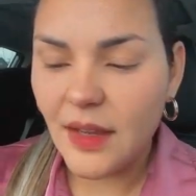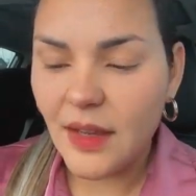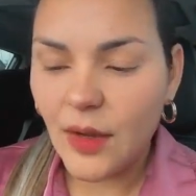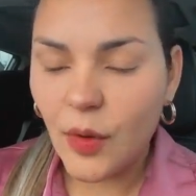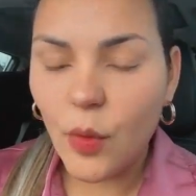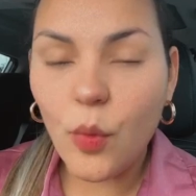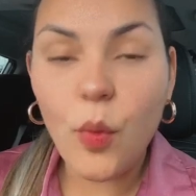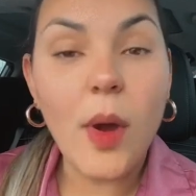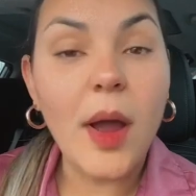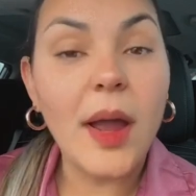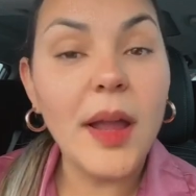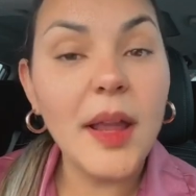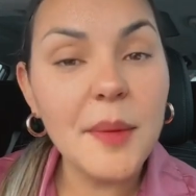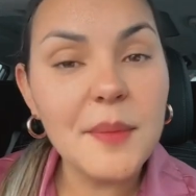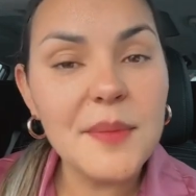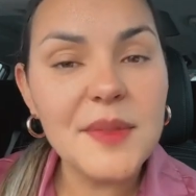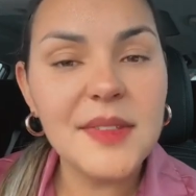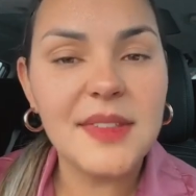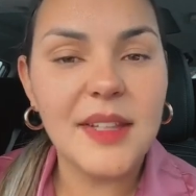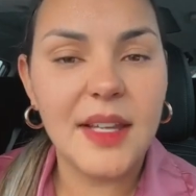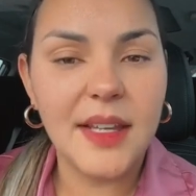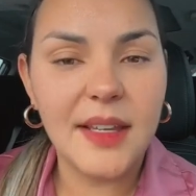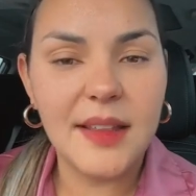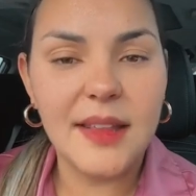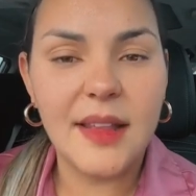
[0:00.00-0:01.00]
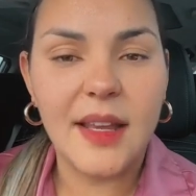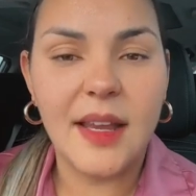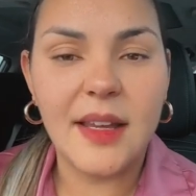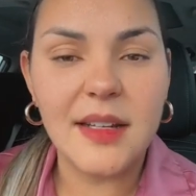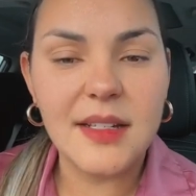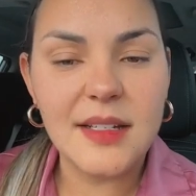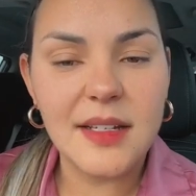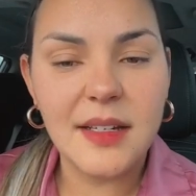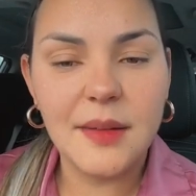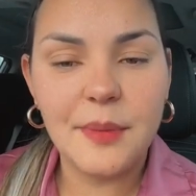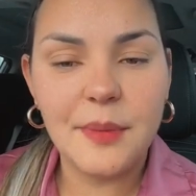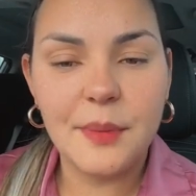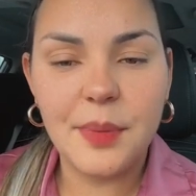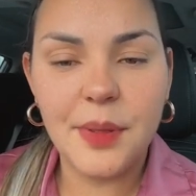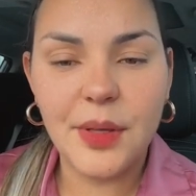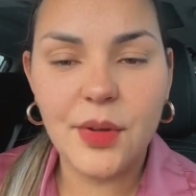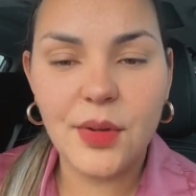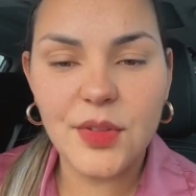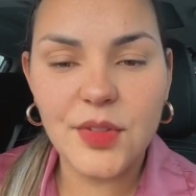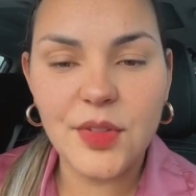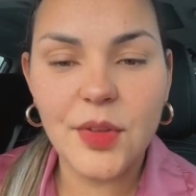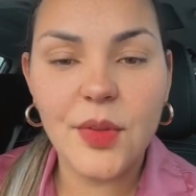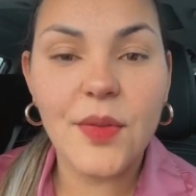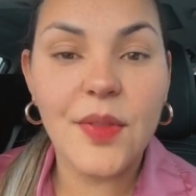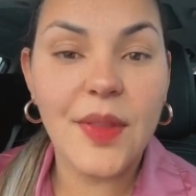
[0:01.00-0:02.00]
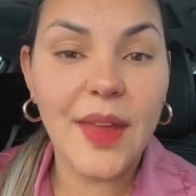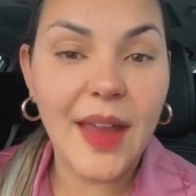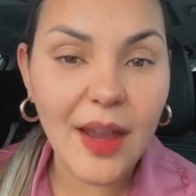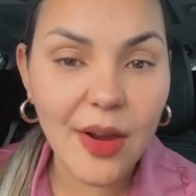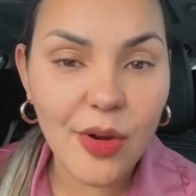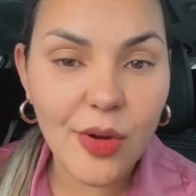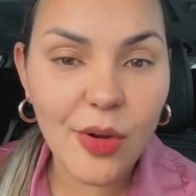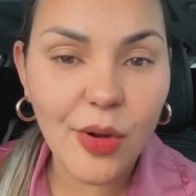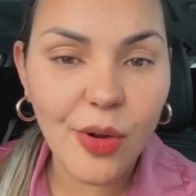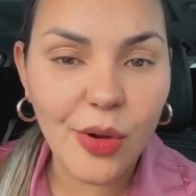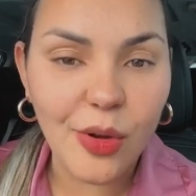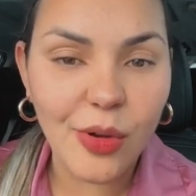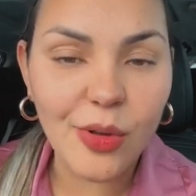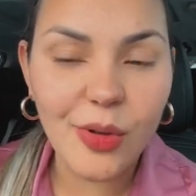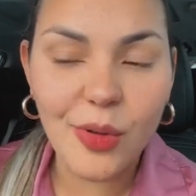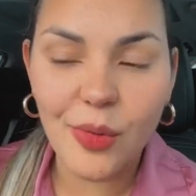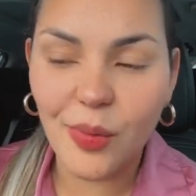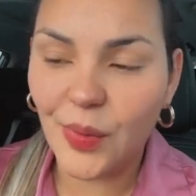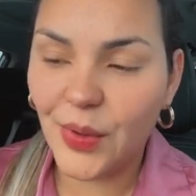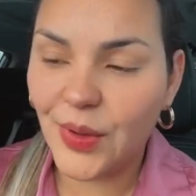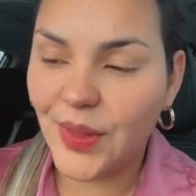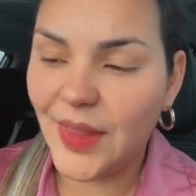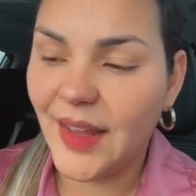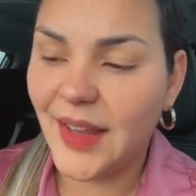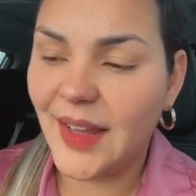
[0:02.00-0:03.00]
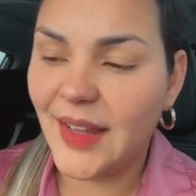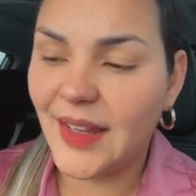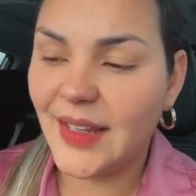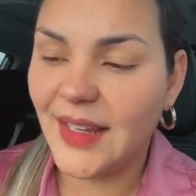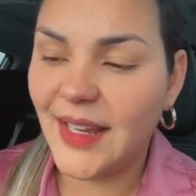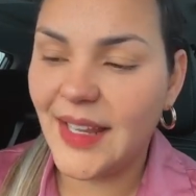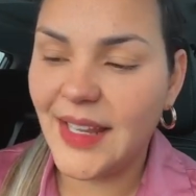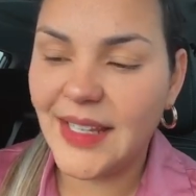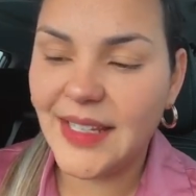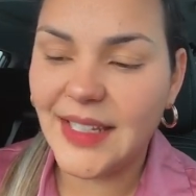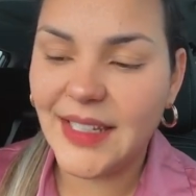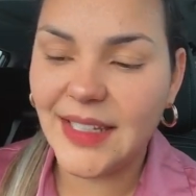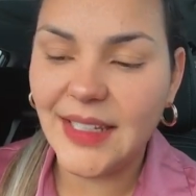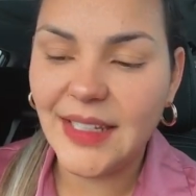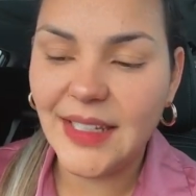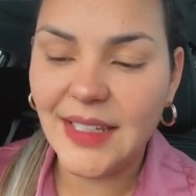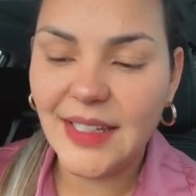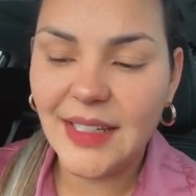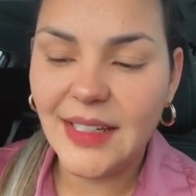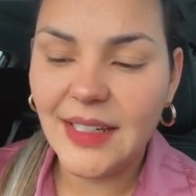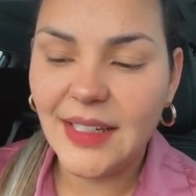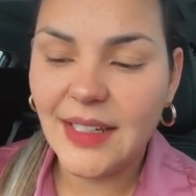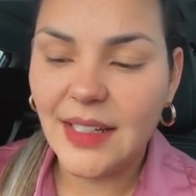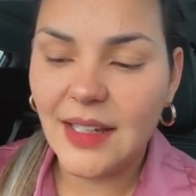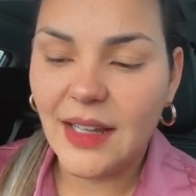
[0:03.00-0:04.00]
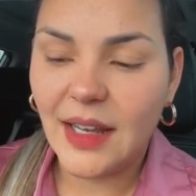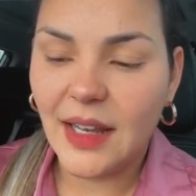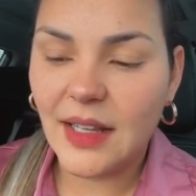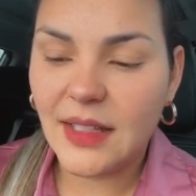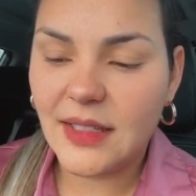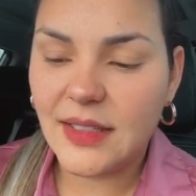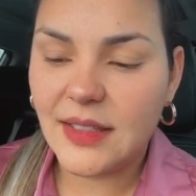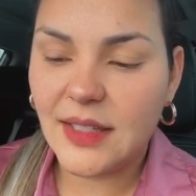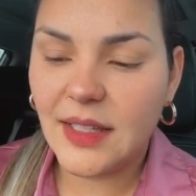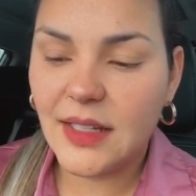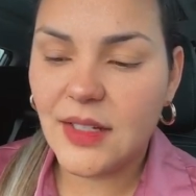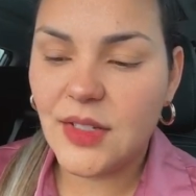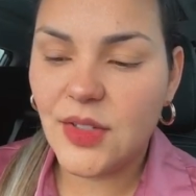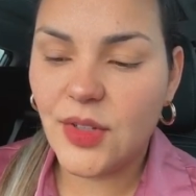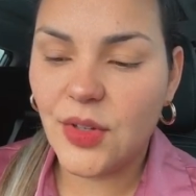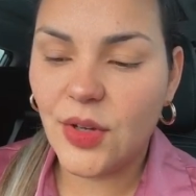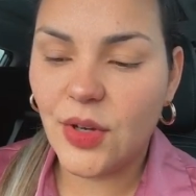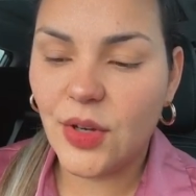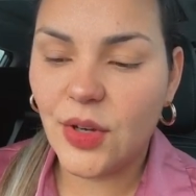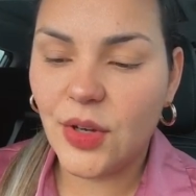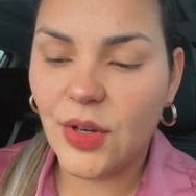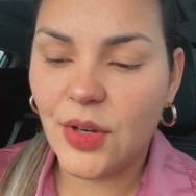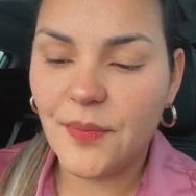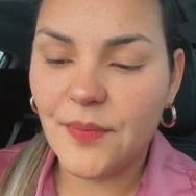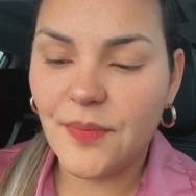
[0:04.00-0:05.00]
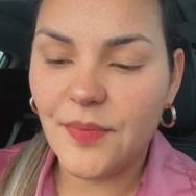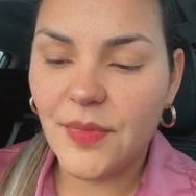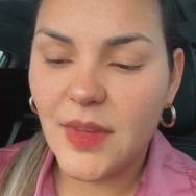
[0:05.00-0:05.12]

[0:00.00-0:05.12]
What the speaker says: Why I'm saying that? Because on that call with that lady, I said to her,